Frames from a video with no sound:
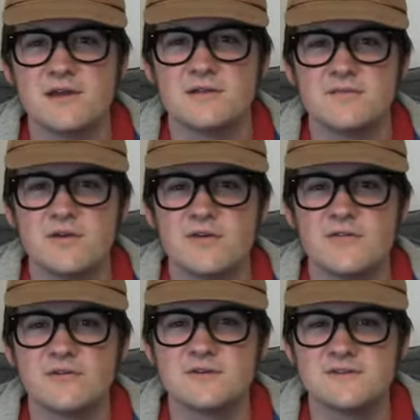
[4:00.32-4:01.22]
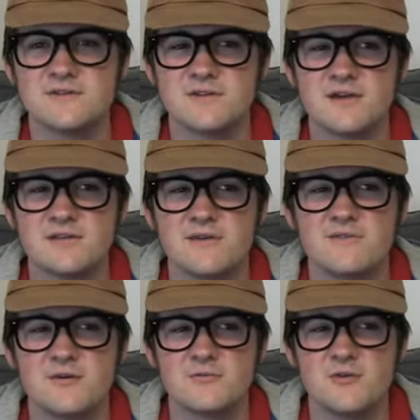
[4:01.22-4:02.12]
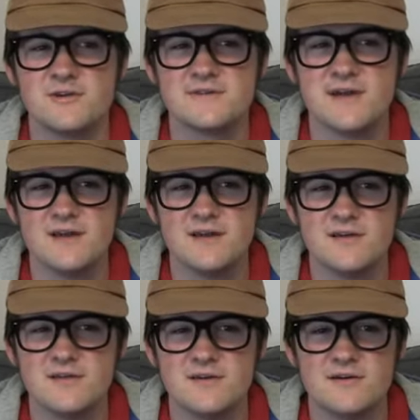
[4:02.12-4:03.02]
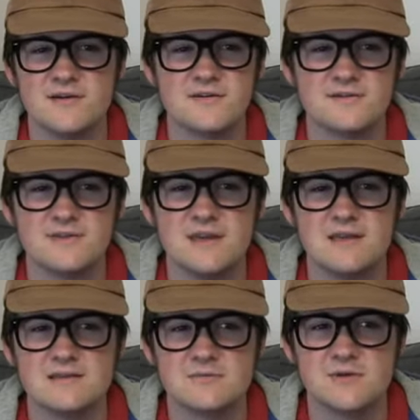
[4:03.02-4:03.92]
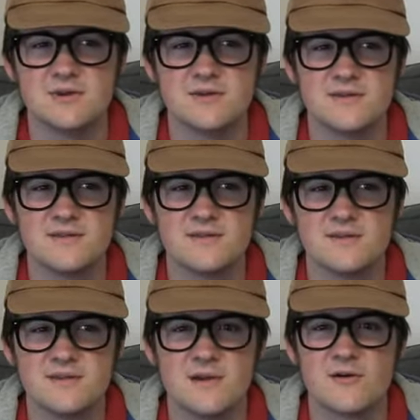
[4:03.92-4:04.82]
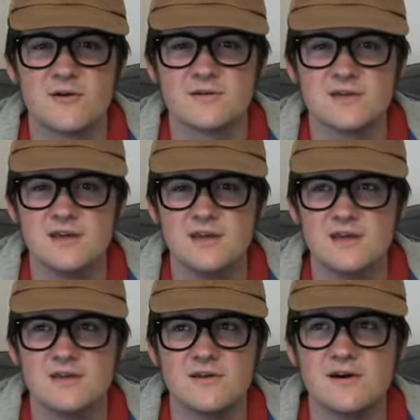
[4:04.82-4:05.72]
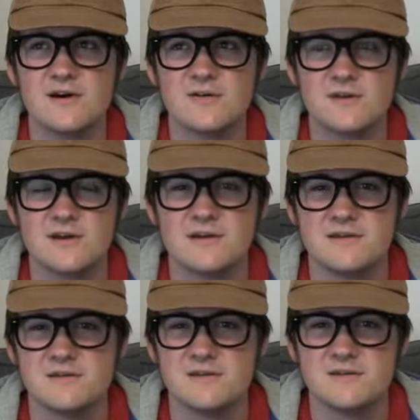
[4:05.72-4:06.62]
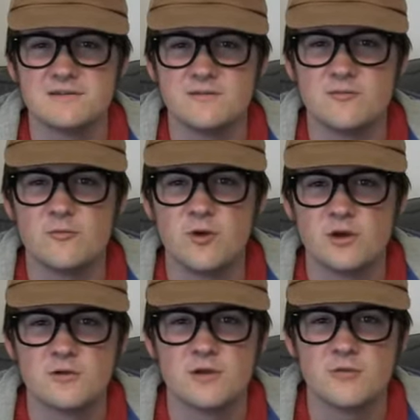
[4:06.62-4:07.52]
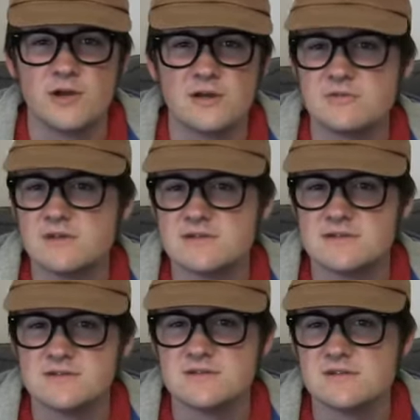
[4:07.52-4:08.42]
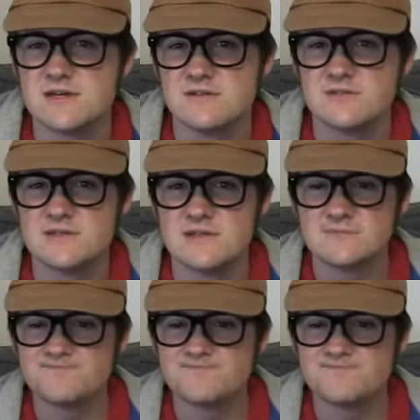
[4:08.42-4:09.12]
Land. The very first shot that I filmed was the scenes with Kurt in the hallway, just wandering around, listening to the sounds.